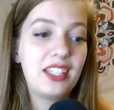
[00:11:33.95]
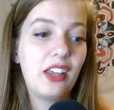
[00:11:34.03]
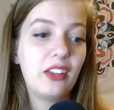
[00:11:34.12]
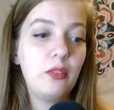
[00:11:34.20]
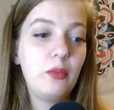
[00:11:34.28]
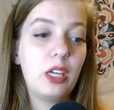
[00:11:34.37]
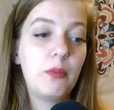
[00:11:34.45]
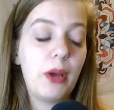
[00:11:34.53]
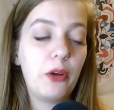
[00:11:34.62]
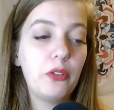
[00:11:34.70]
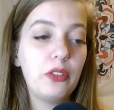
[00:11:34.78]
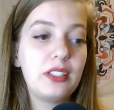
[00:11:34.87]
telling me
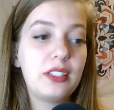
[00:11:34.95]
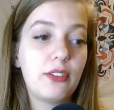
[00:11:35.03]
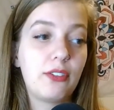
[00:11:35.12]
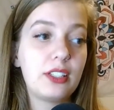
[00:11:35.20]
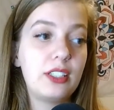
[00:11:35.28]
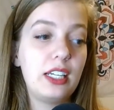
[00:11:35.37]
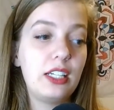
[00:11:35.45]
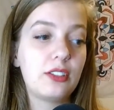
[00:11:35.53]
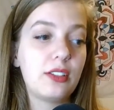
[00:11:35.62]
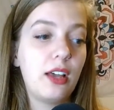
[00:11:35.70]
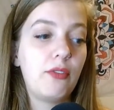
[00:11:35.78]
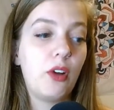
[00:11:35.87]
about these different
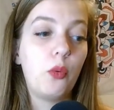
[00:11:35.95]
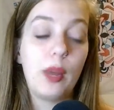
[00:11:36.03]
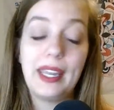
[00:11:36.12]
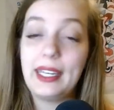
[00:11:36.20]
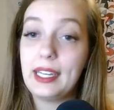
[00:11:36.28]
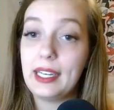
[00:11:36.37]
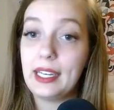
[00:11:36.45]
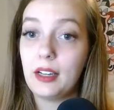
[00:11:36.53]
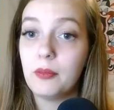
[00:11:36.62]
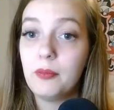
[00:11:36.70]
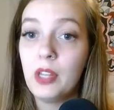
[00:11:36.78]
stages of awakening.